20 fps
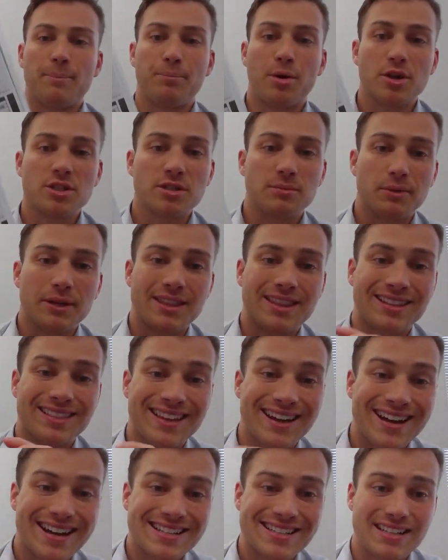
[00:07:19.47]
possibly the
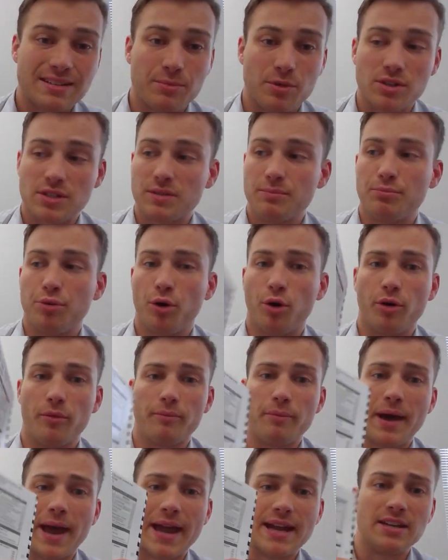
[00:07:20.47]
last and most
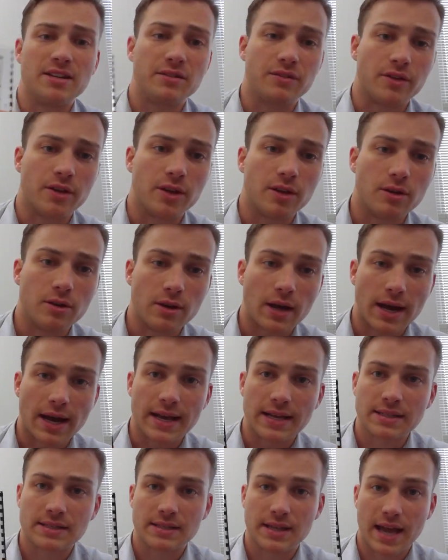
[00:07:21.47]
important page for you
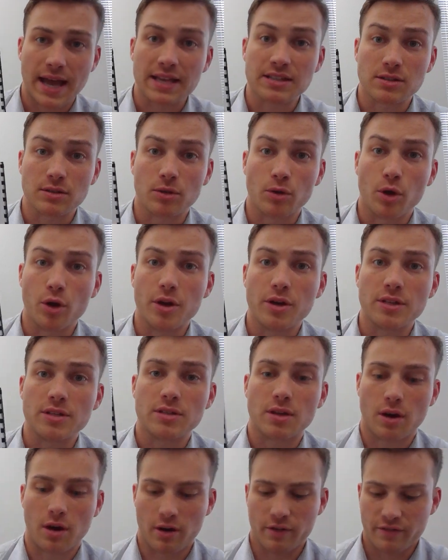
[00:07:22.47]
as
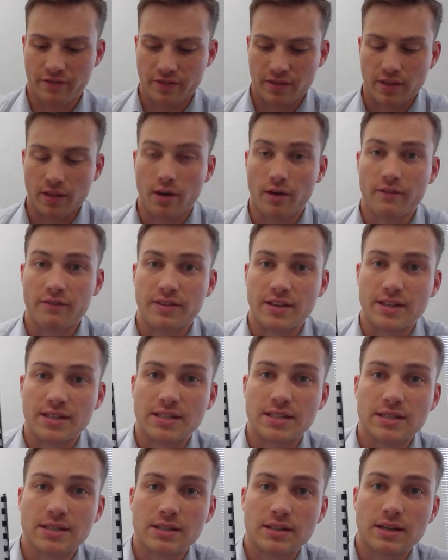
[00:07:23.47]
learners of
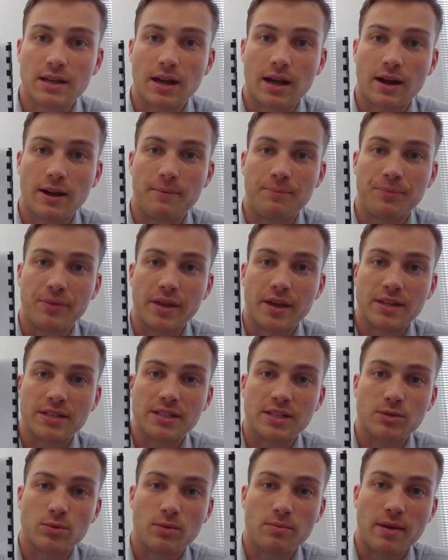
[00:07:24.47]
this
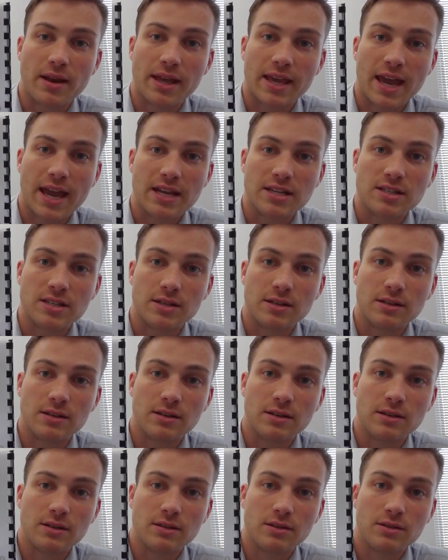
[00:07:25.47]
Assist with
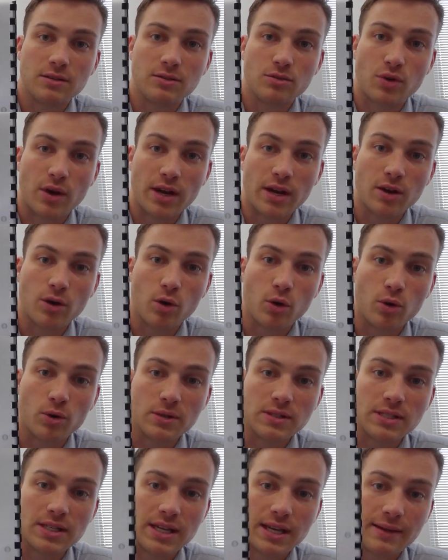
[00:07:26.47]
Medication training
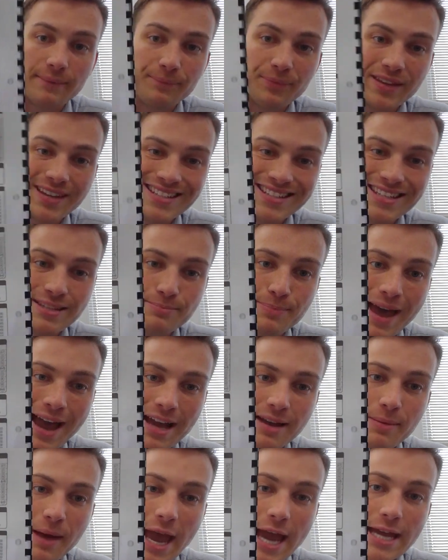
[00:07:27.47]
course is this
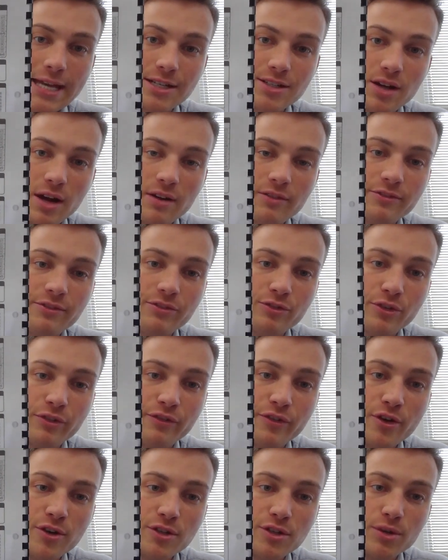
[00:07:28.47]
back page. I've
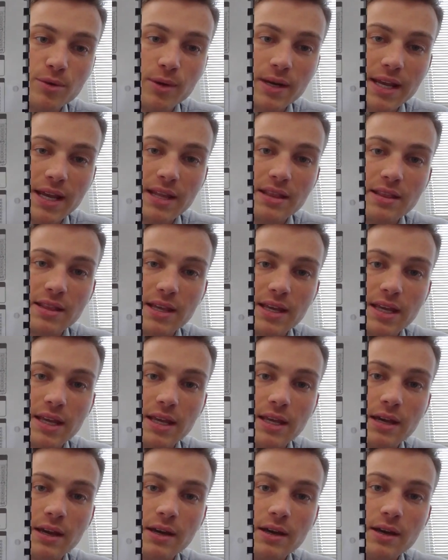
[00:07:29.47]
referred to it in
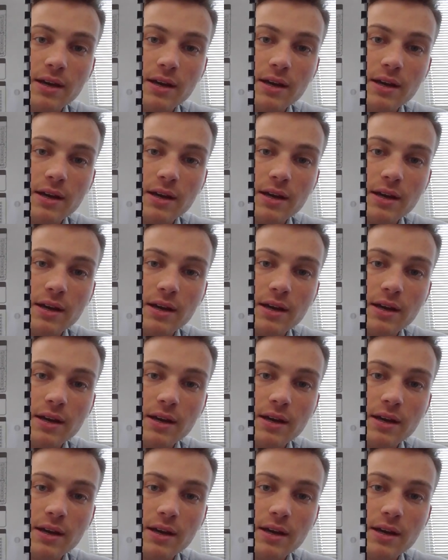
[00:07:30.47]
the